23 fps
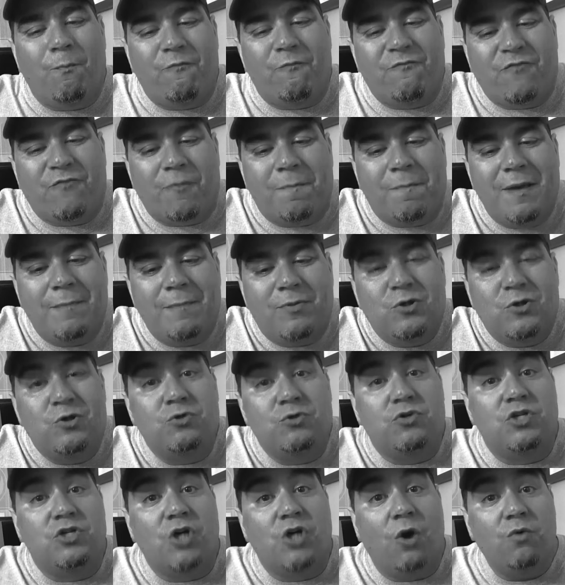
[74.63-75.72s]
For people who
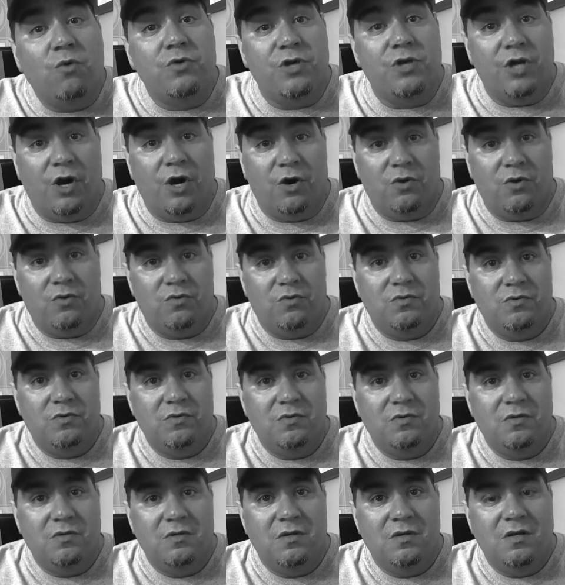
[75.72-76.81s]
don't know,
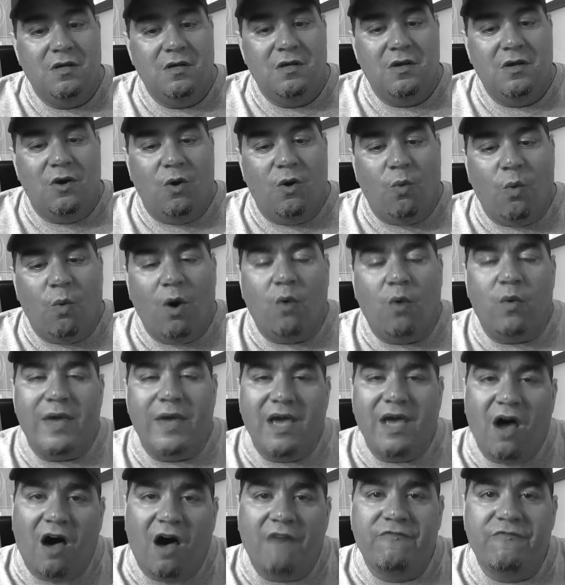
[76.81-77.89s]
what we
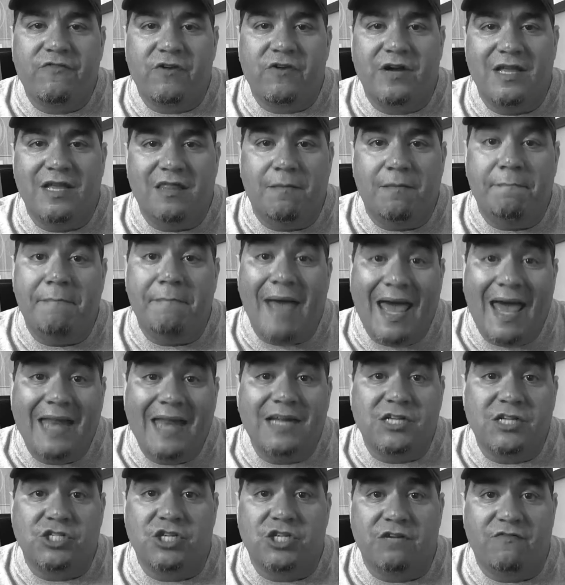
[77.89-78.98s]
offer in the
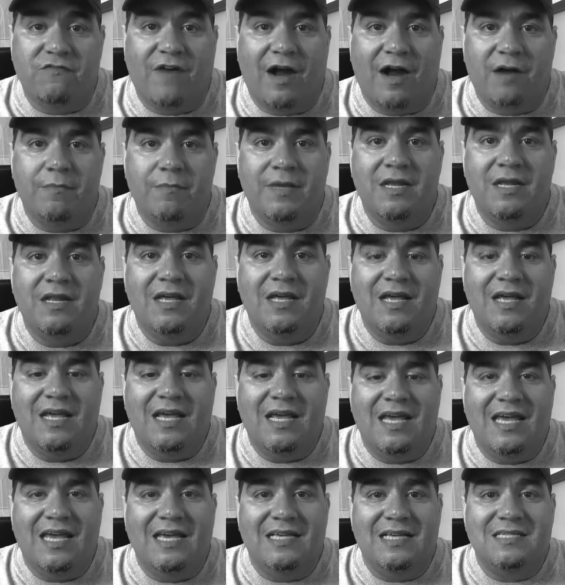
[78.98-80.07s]
managed environment
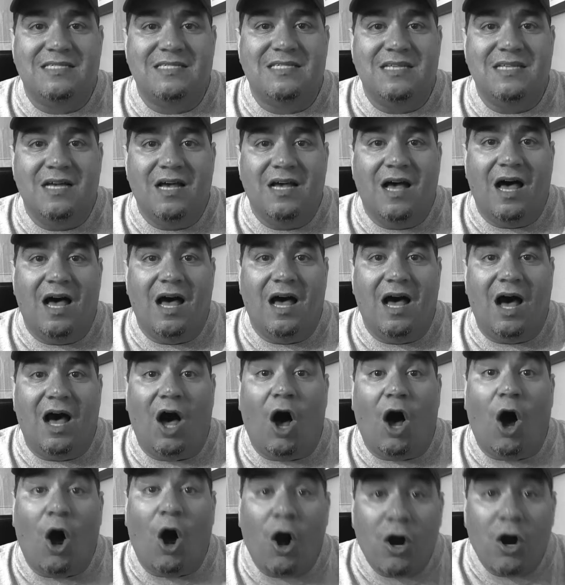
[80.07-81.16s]
is
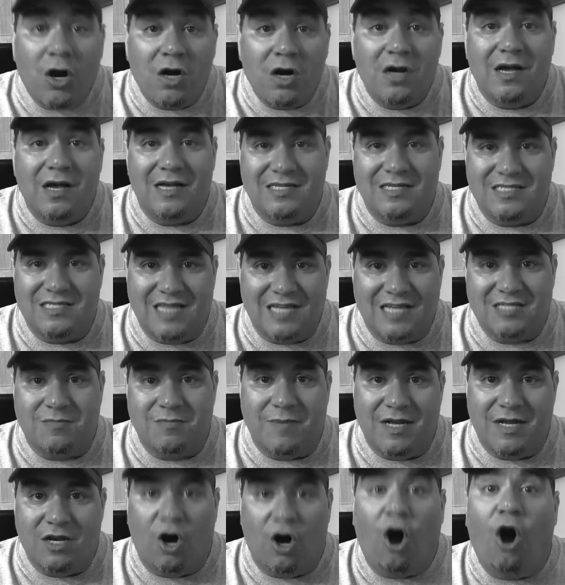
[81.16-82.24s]
our
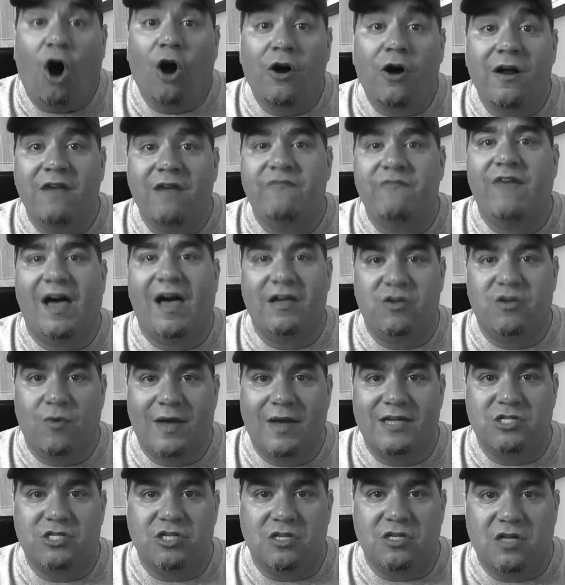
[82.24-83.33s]
assessment, our
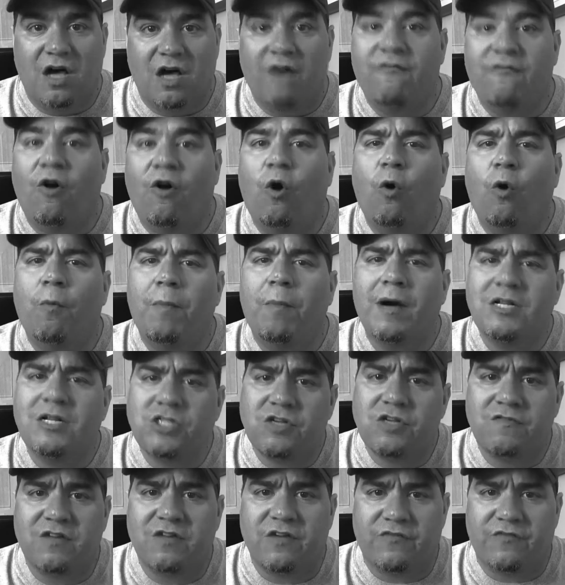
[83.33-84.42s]
evaluation of a whole bunch
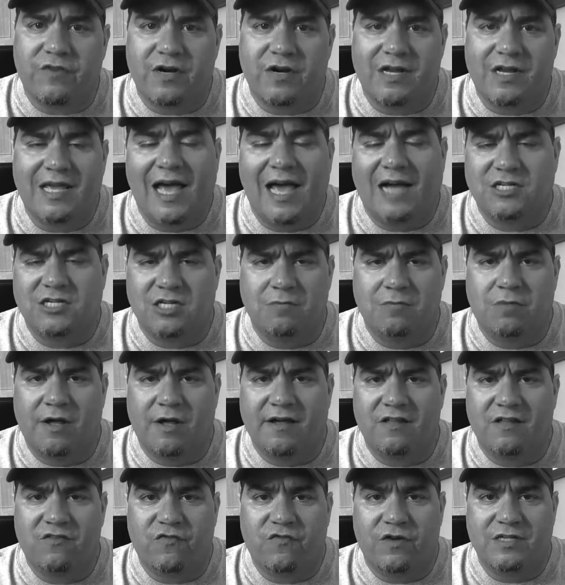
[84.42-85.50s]
of different caching
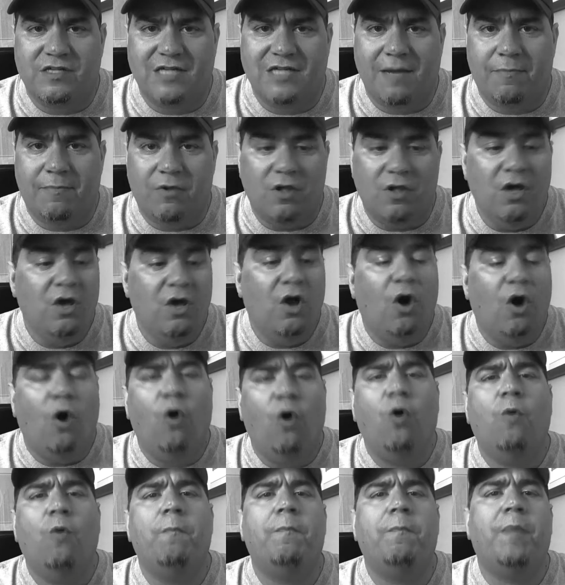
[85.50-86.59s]
plugins, for example, a
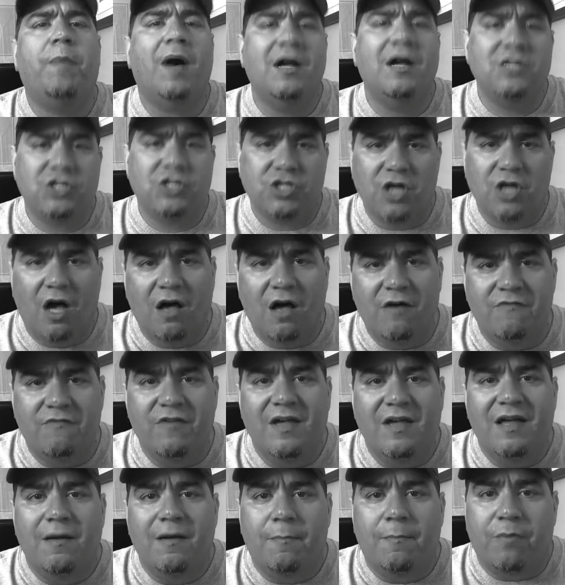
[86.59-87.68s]
whole bunch of
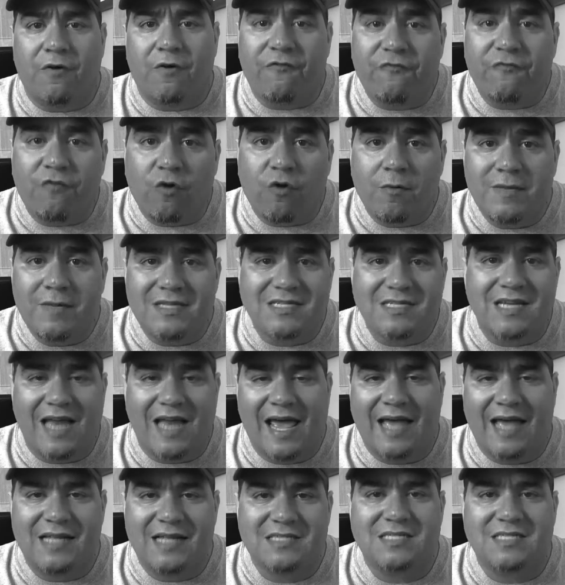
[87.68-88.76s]
performance
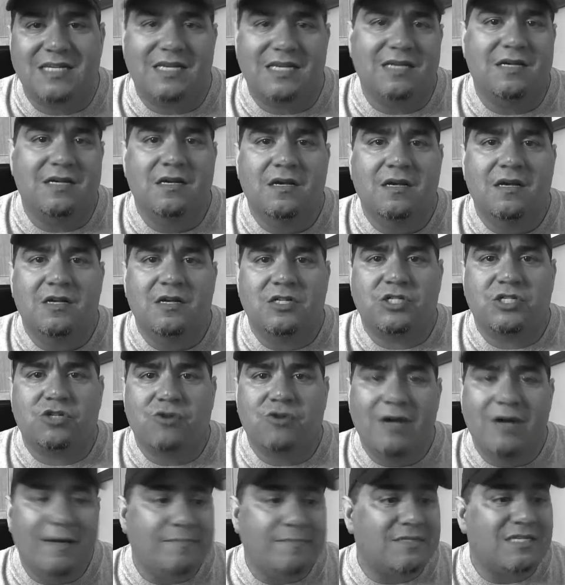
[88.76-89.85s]
enhancing
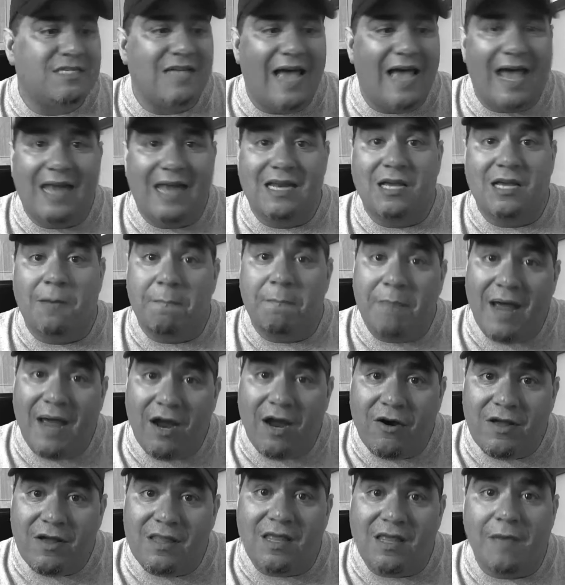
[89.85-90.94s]
scripts, and
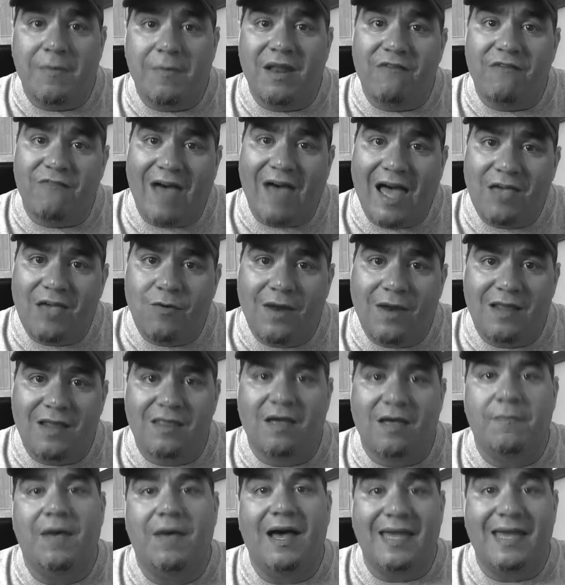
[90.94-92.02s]
comparing them and evaluating
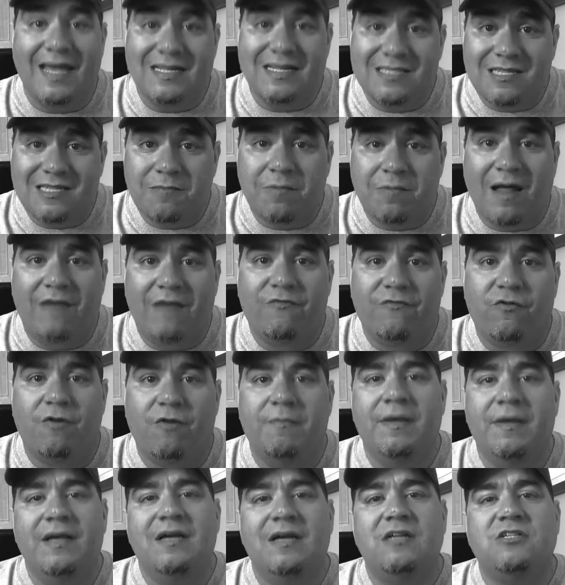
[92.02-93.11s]
them against the platform
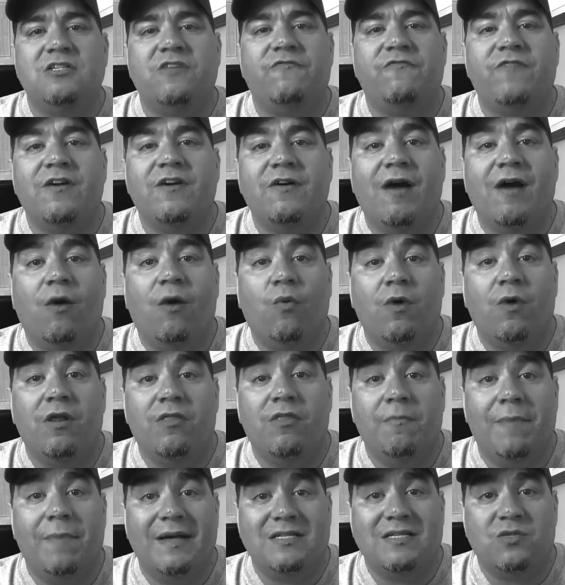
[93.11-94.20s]
to figure out what are the
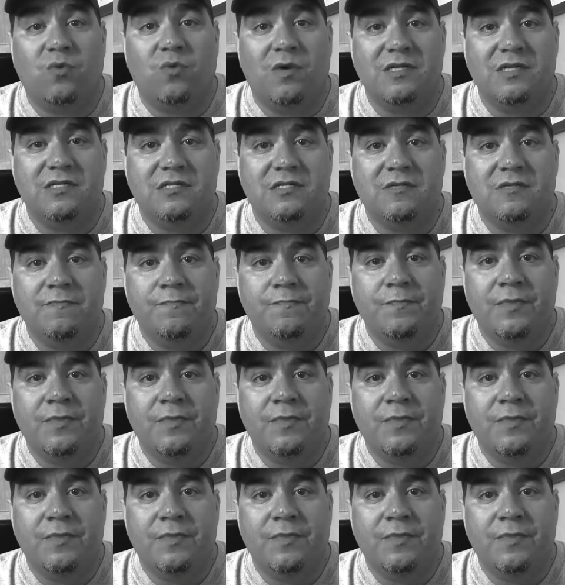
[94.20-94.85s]
best ones.